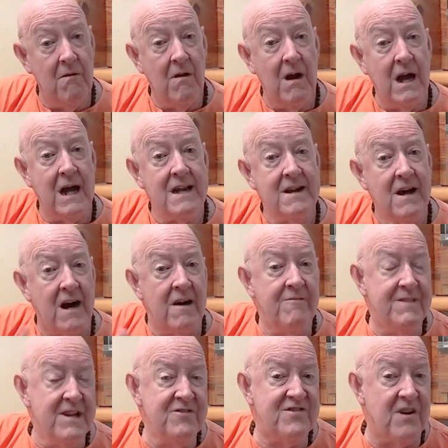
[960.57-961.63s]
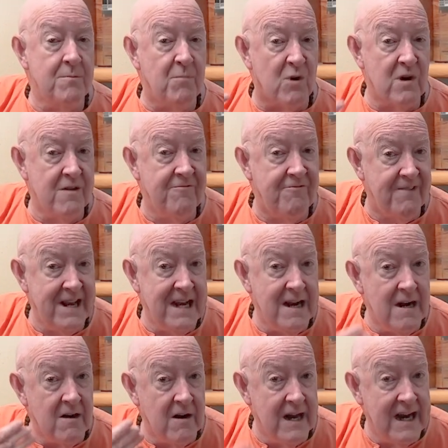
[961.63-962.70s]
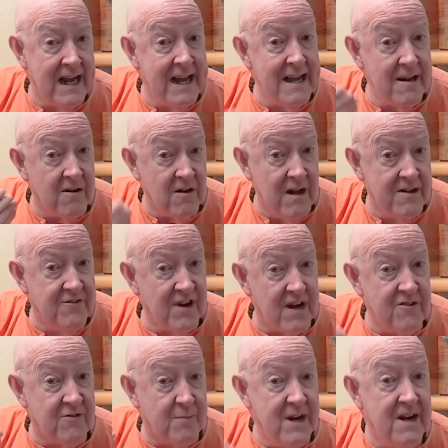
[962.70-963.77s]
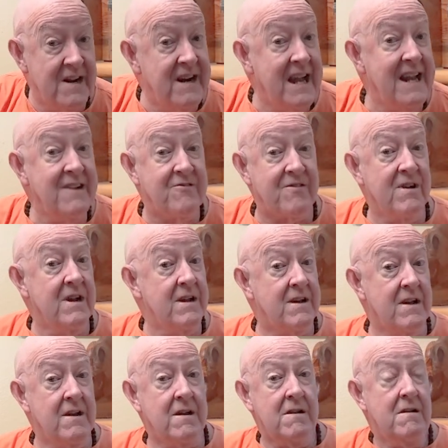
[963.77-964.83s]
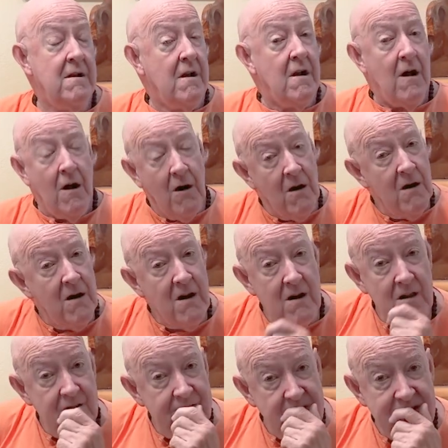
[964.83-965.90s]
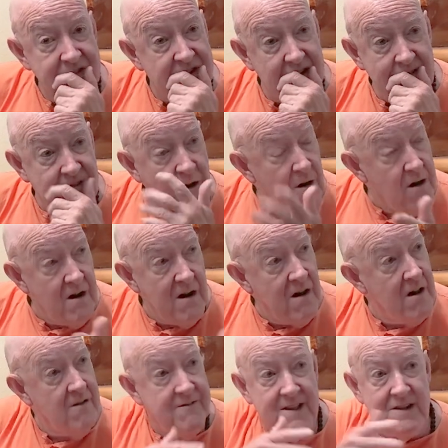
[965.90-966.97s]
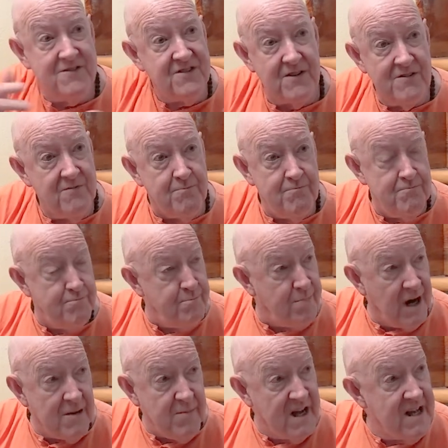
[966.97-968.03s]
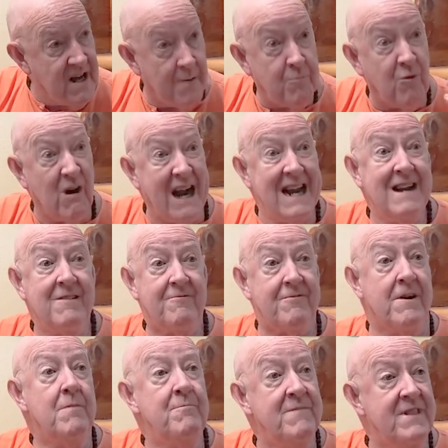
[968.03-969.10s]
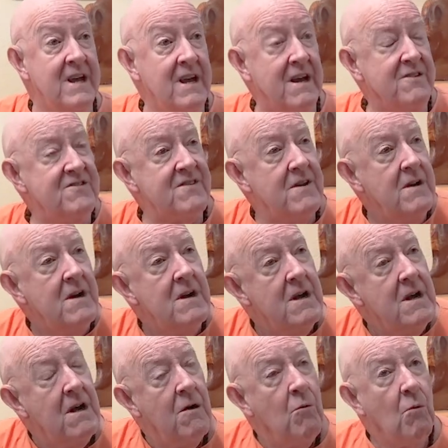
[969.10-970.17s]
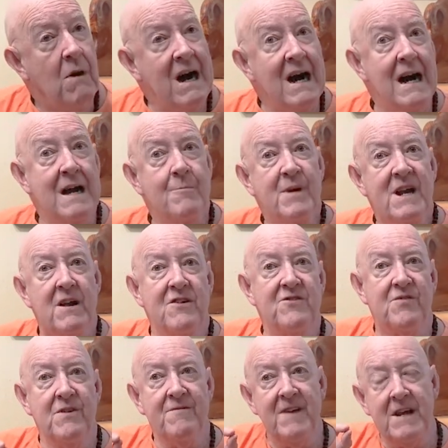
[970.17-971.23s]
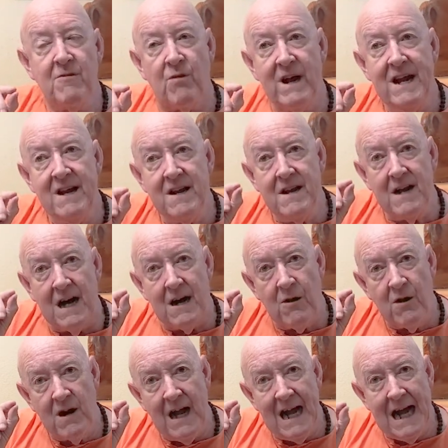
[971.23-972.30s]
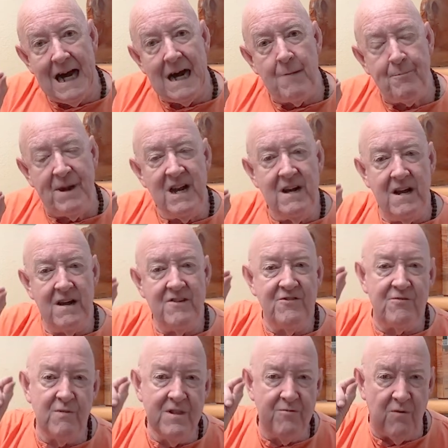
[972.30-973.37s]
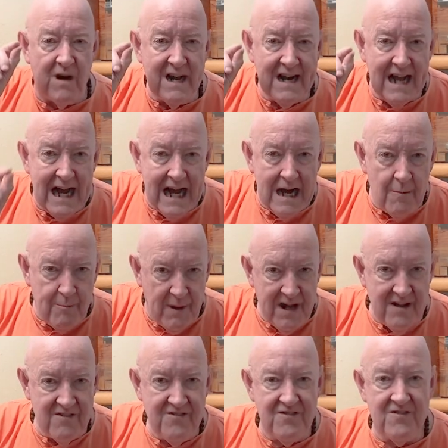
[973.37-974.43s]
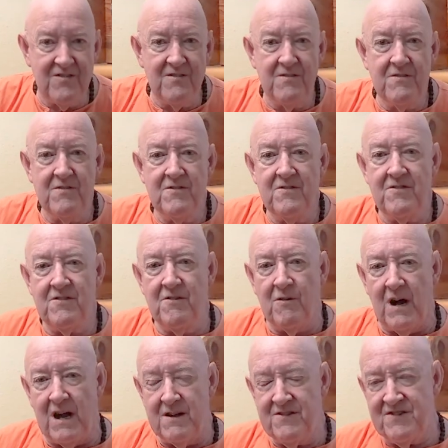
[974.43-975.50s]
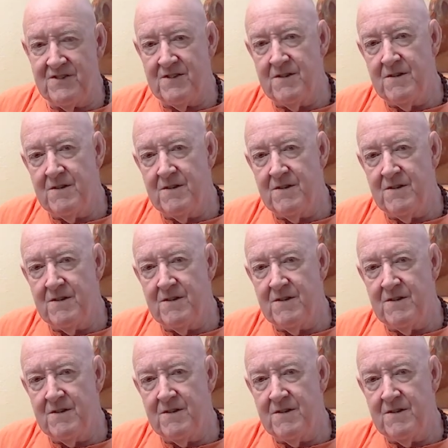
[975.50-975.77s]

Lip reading: And of this are born fear and anger and judgment and hatred and all of this stuff. All of this is bubbling up right from this. Why? Because we've equated our happiness with what happens to us,